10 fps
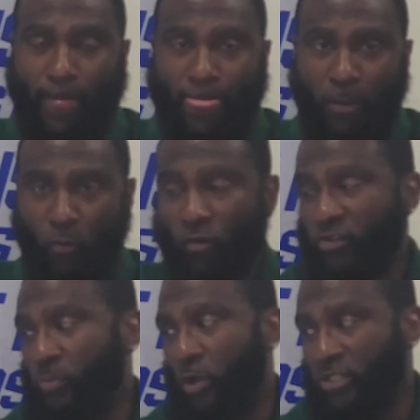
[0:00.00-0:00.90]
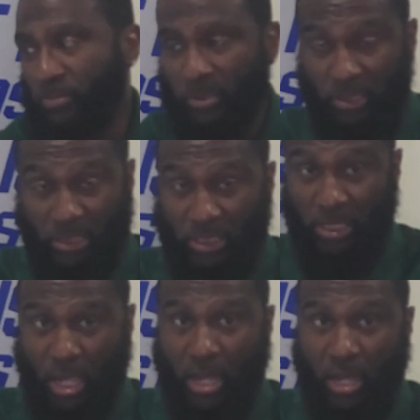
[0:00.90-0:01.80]
the more responsibilities
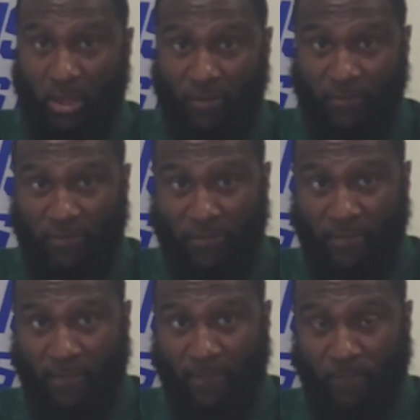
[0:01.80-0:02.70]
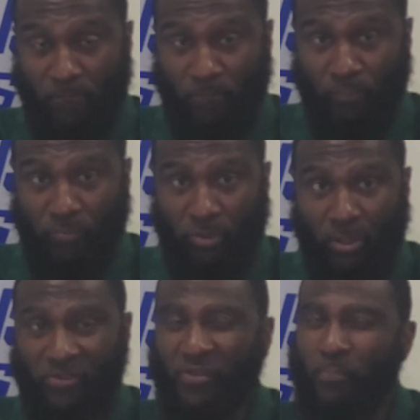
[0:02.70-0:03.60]
y'all have.
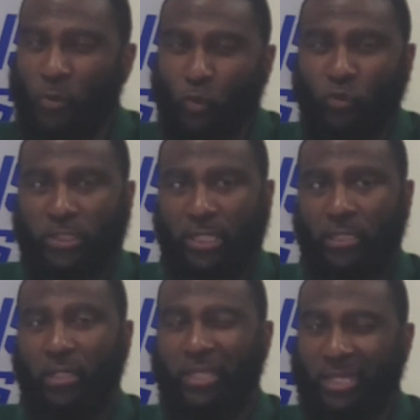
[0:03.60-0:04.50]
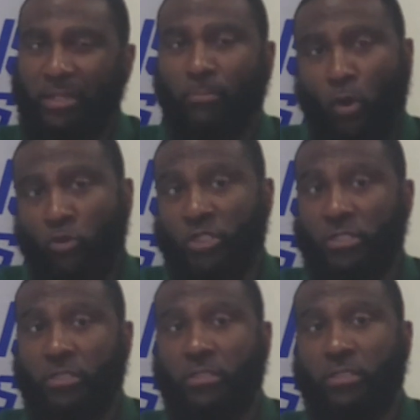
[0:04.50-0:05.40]
It's a mood thing. Again,
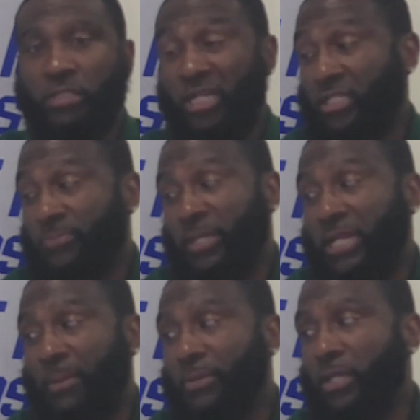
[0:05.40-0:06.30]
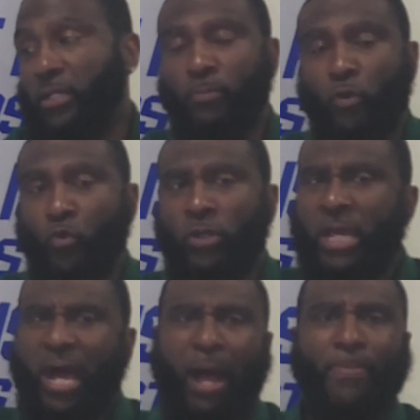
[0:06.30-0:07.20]
emotions. Y'all just may not be in the mood.
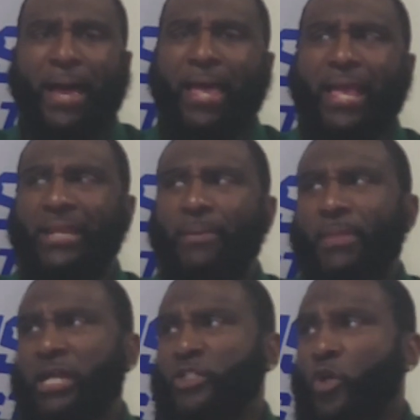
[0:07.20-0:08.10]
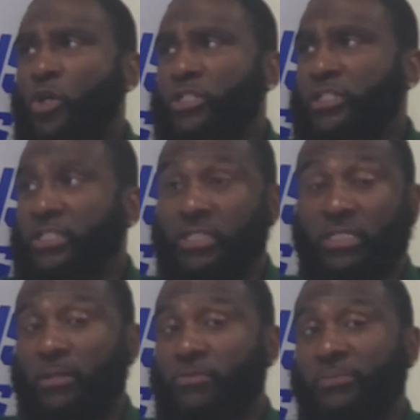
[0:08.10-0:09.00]
I'm not charging this as
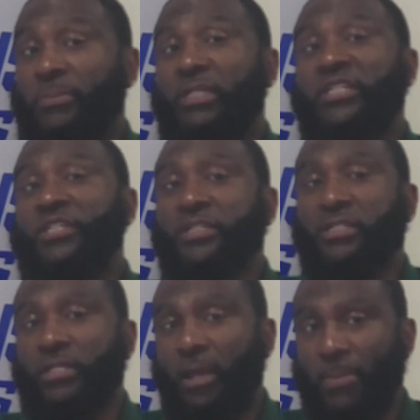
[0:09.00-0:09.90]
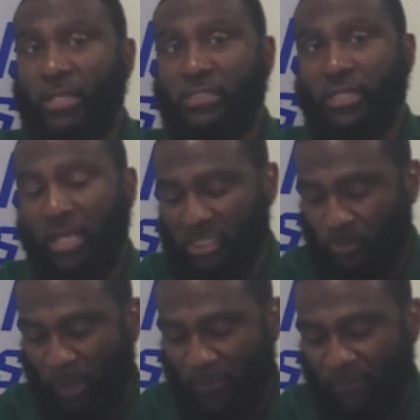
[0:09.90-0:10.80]
something malicious. I'm not saying y'all
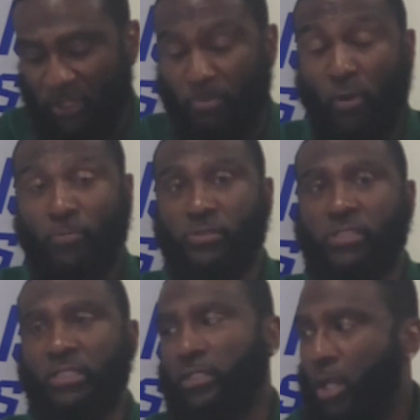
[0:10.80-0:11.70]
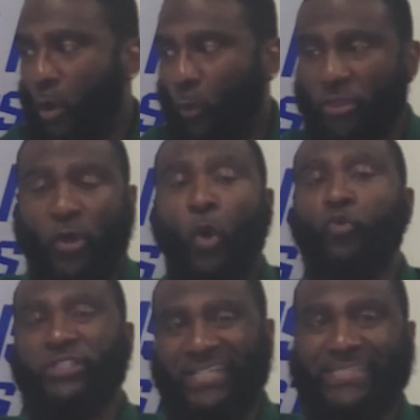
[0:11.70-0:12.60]
spitefully, purposely
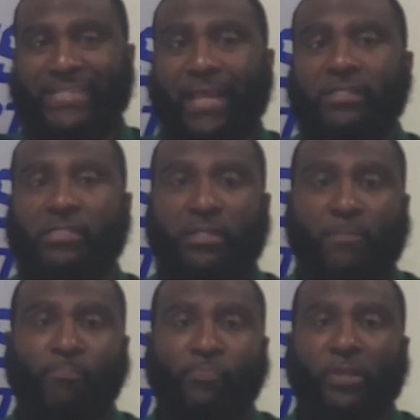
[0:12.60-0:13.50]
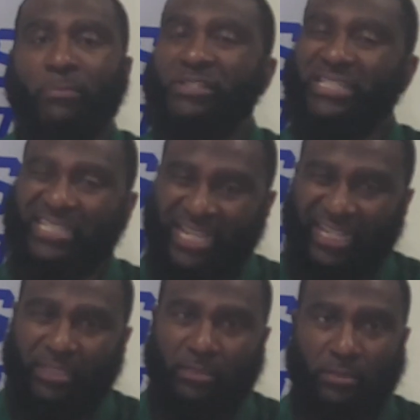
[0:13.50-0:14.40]
withholding sex. I'm just
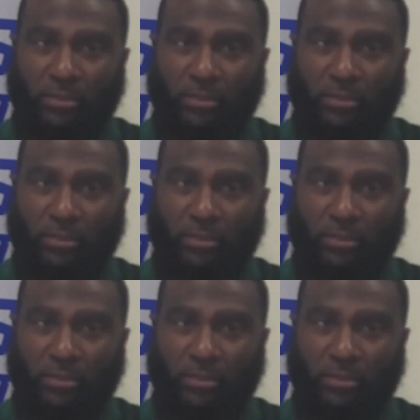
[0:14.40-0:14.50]
saying.